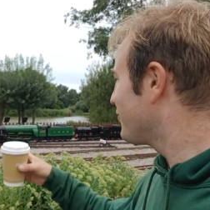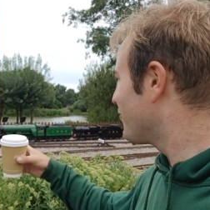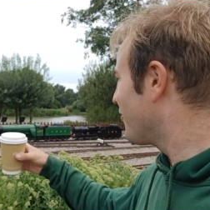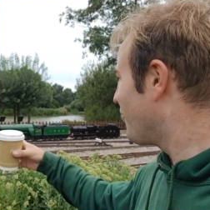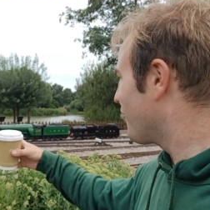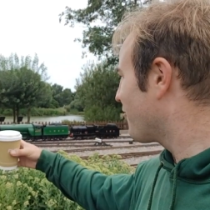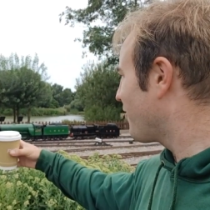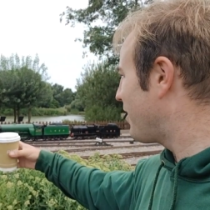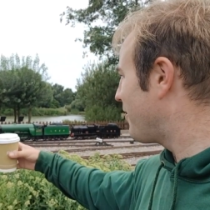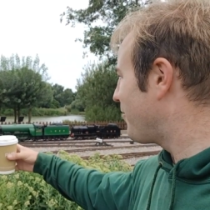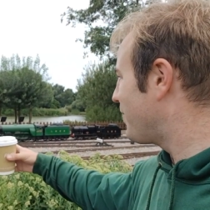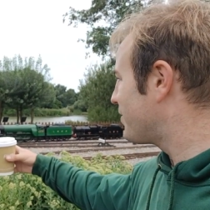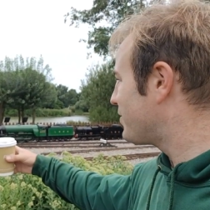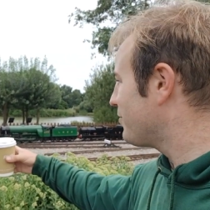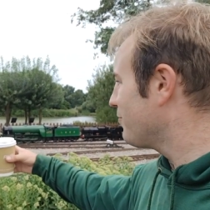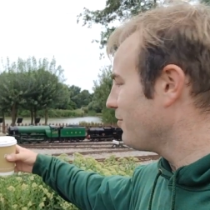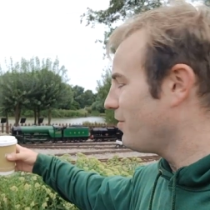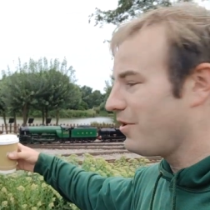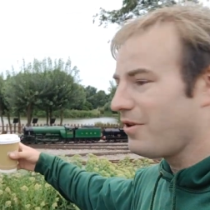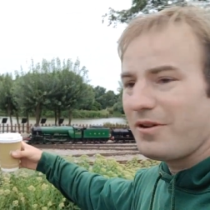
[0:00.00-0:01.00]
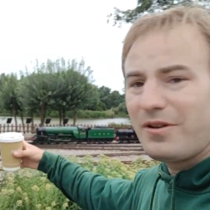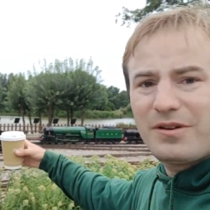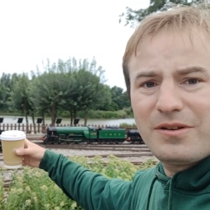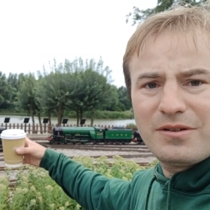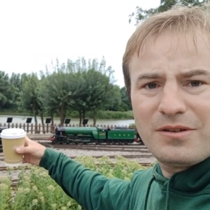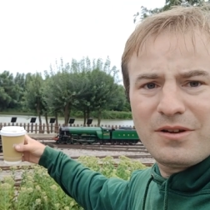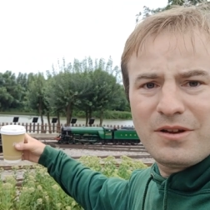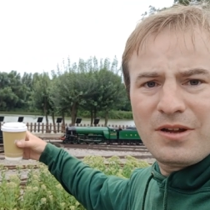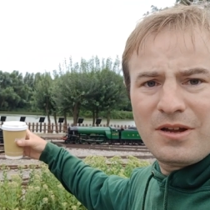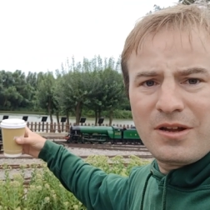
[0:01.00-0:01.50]
We've got a great west. Oh look,
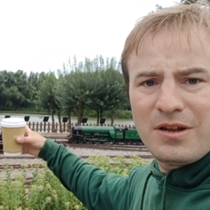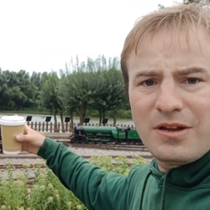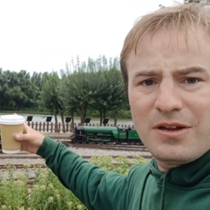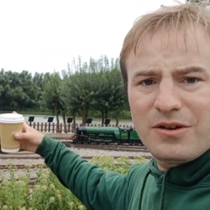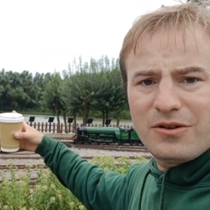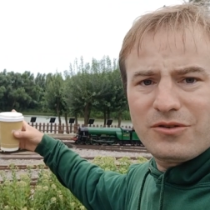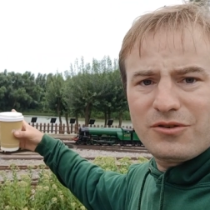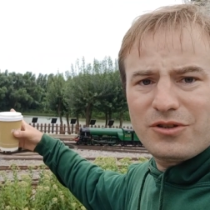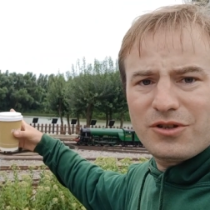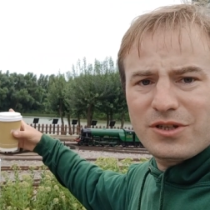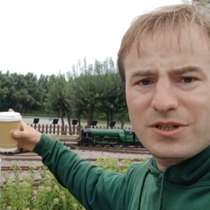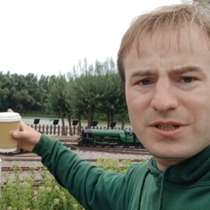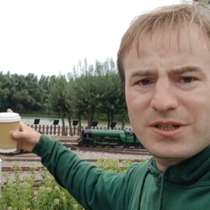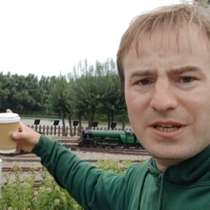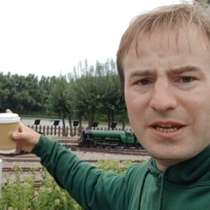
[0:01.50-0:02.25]
you can just